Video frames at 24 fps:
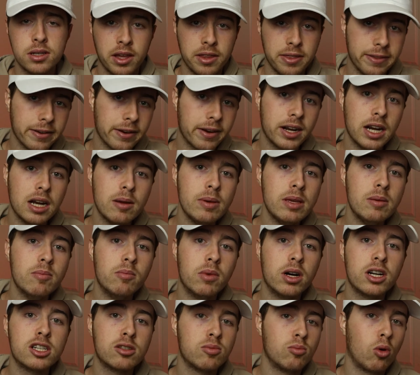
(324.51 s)
they're gonna be
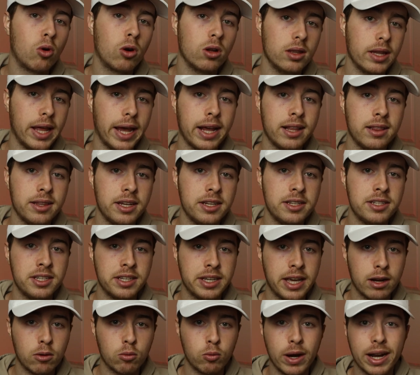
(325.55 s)
much more likely to
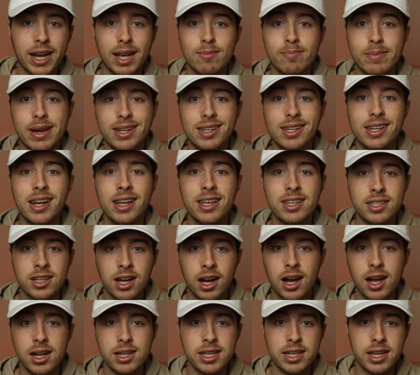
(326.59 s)
get recommended his
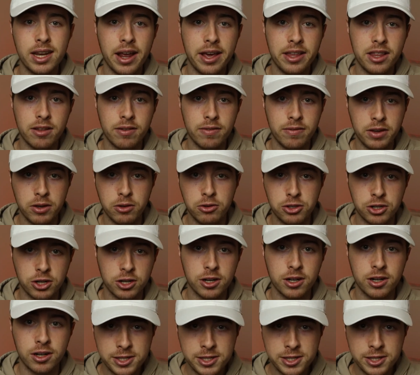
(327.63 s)
content in the future.